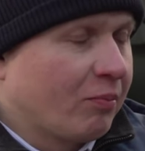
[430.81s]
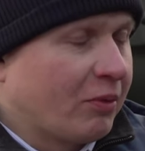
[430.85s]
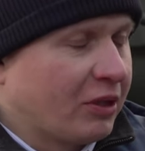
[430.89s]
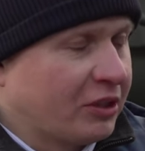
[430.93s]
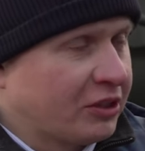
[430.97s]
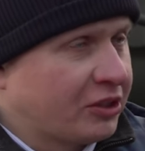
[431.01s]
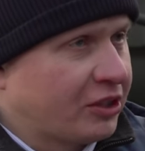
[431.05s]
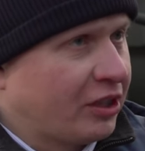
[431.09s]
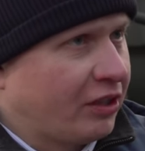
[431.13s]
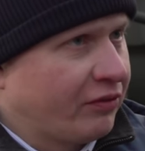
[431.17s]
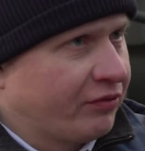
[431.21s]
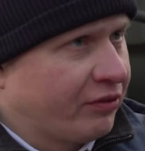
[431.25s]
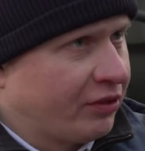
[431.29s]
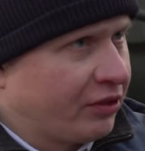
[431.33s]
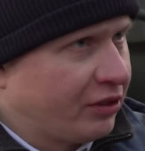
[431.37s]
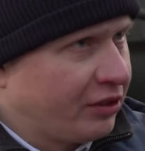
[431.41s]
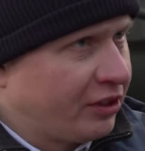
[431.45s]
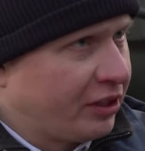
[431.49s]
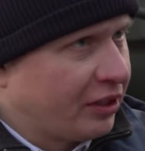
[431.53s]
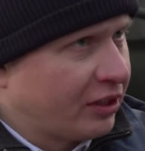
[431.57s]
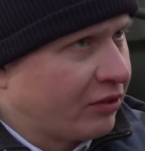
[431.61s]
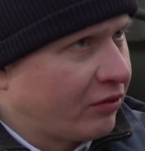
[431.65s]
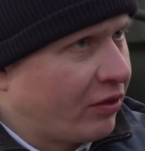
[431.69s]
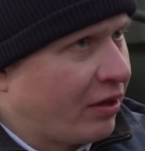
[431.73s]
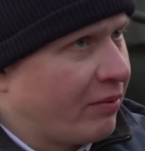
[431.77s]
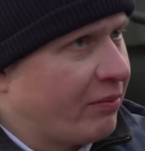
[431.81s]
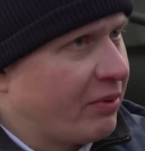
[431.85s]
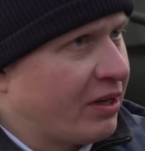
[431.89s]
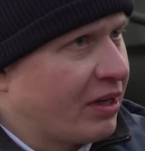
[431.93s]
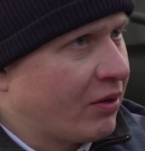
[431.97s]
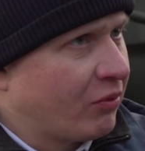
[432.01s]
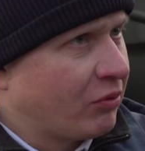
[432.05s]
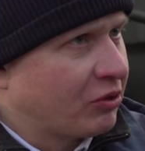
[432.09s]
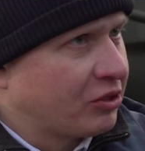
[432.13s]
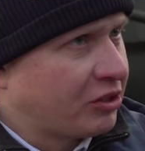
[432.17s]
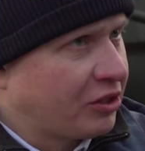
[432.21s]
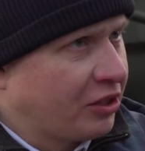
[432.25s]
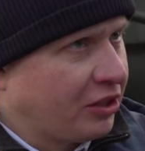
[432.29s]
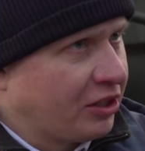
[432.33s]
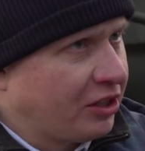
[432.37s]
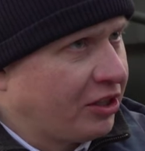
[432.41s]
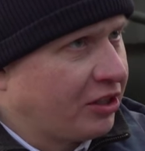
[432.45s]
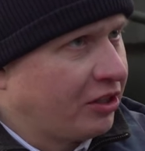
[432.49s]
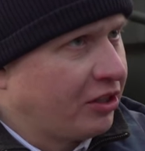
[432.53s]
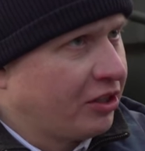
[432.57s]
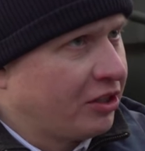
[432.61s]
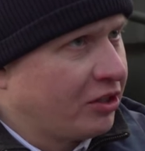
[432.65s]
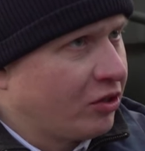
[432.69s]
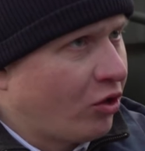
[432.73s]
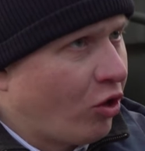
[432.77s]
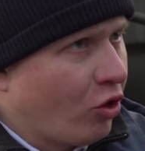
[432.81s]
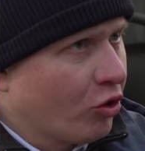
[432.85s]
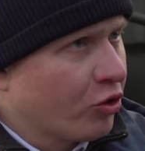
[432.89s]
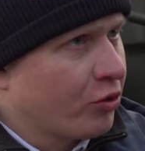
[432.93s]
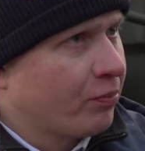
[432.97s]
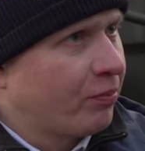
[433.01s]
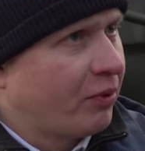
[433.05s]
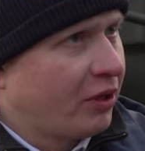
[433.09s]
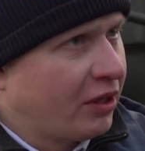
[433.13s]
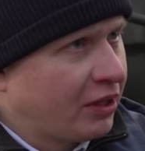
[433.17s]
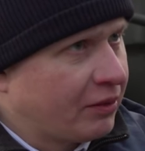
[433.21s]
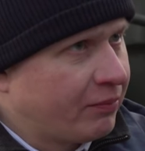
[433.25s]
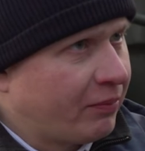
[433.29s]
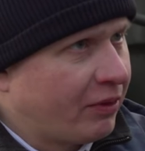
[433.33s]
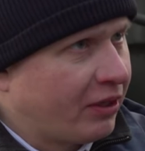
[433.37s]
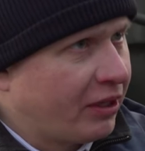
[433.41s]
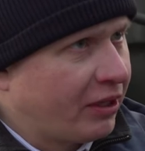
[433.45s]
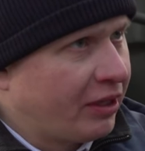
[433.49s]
of months after the Crimea was illegally occupied